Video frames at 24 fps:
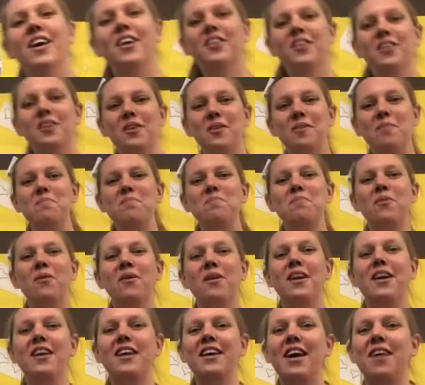Good
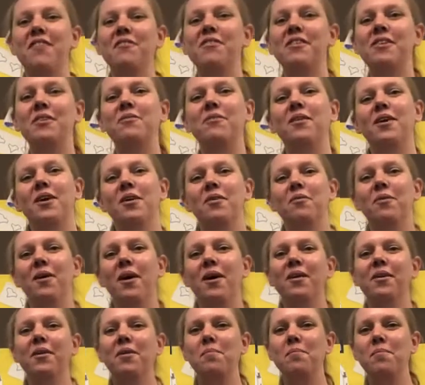morning, everyone.
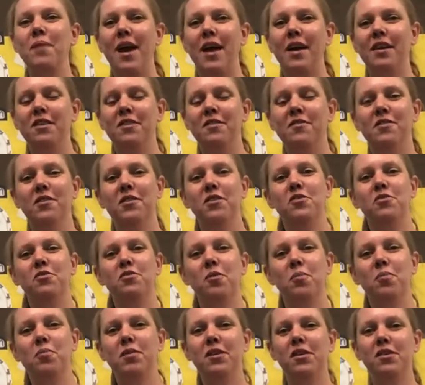Welcome back to
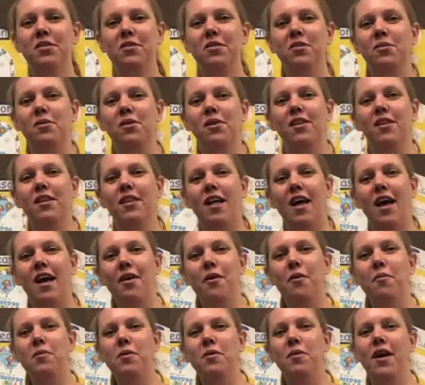Virtual Preschool. I
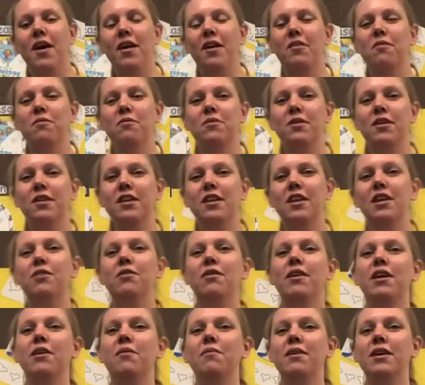hope you had a really
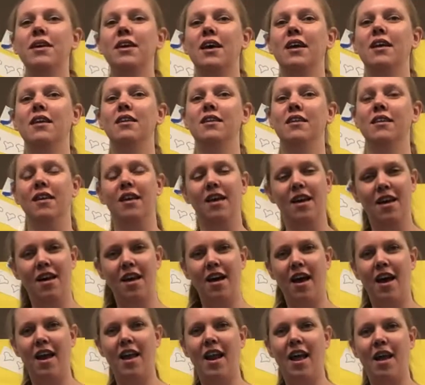great weekend,
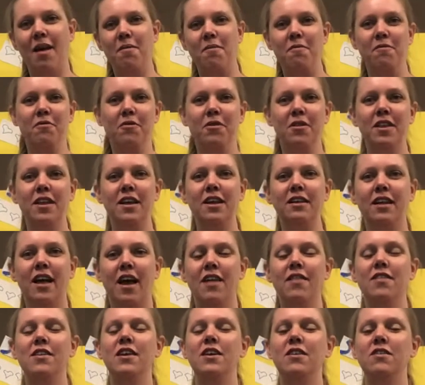and I'm really
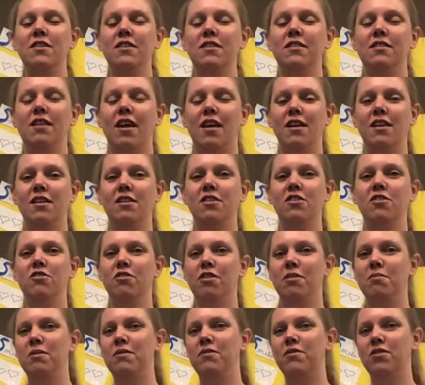glad that you decided to
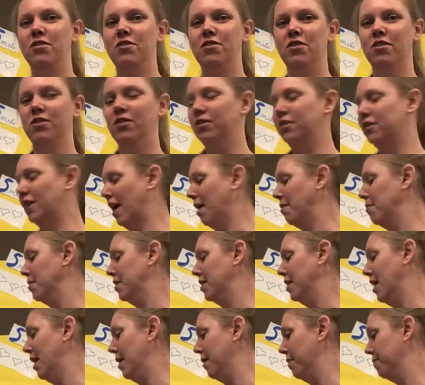join me for circle time
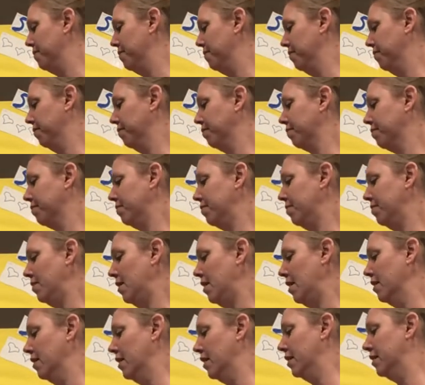today.
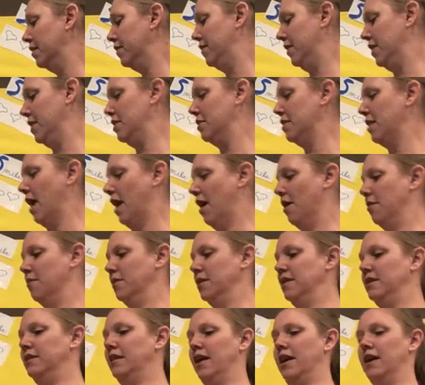Let's figure out
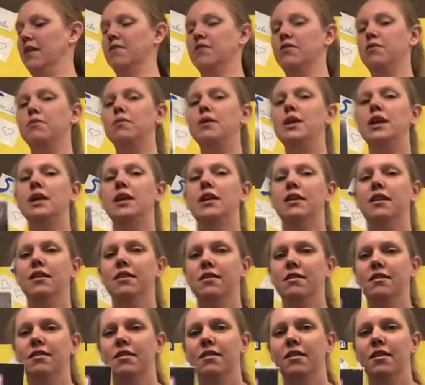what day of the week it
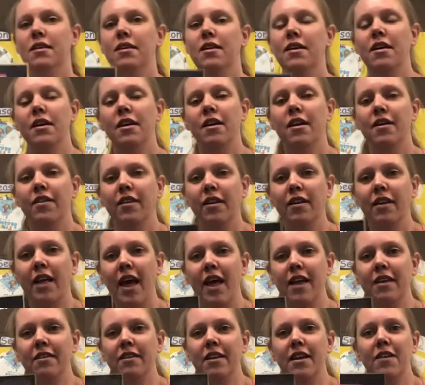is. The
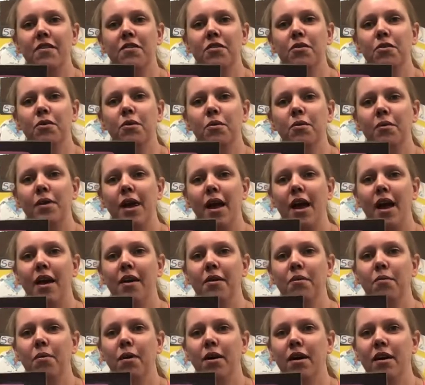last day of school we
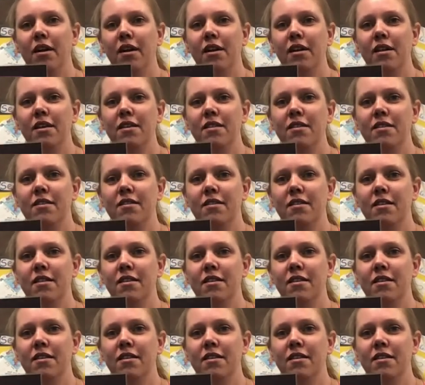had was